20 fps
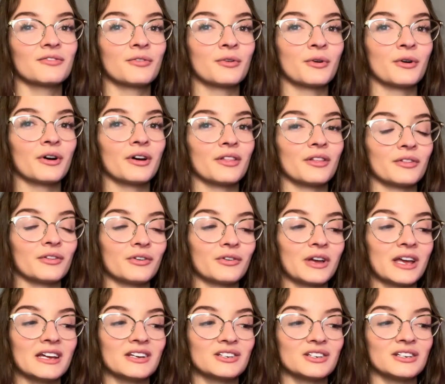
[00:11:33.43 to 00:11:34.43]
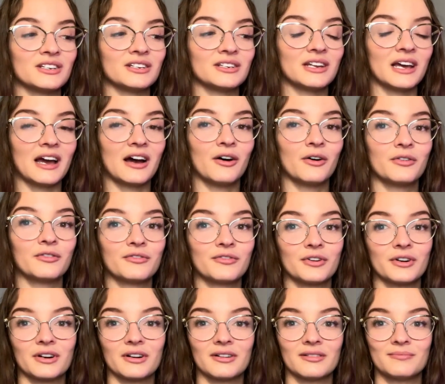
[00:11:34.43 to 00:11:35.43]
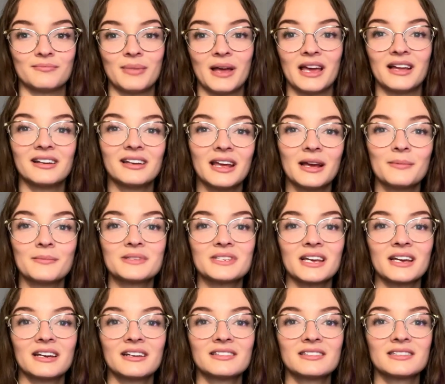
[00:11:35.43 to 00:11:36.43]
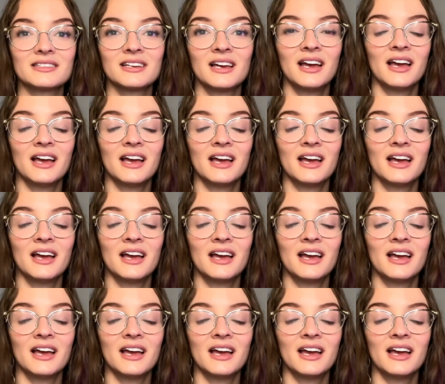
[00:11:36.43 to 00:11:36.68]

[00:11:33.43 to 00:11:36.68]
for the location down for paid campsites,